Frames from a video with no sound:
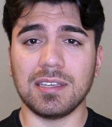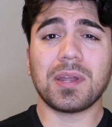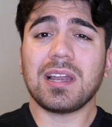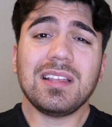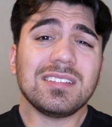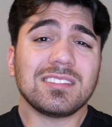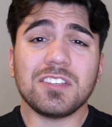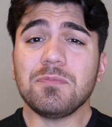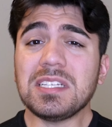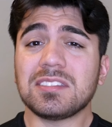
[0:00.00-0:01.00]
but at least
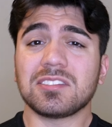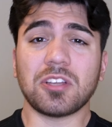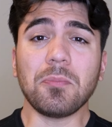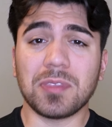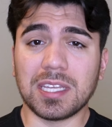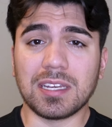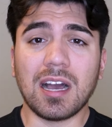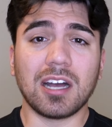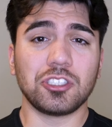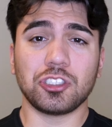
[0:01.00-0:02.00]
give me something,
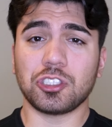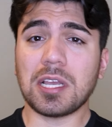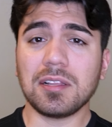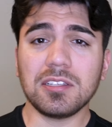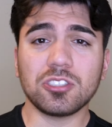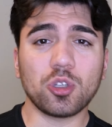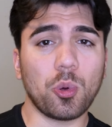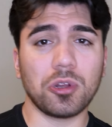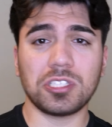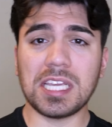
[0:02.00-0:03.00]
a checklist
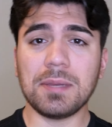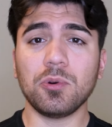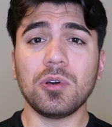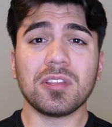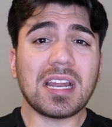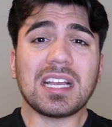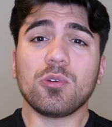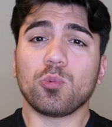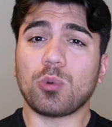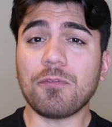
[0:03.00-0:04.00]
or a table that I can
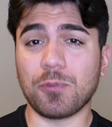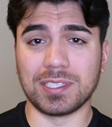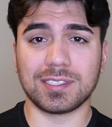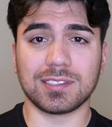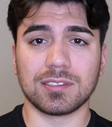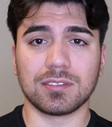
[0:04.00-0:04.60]
reference.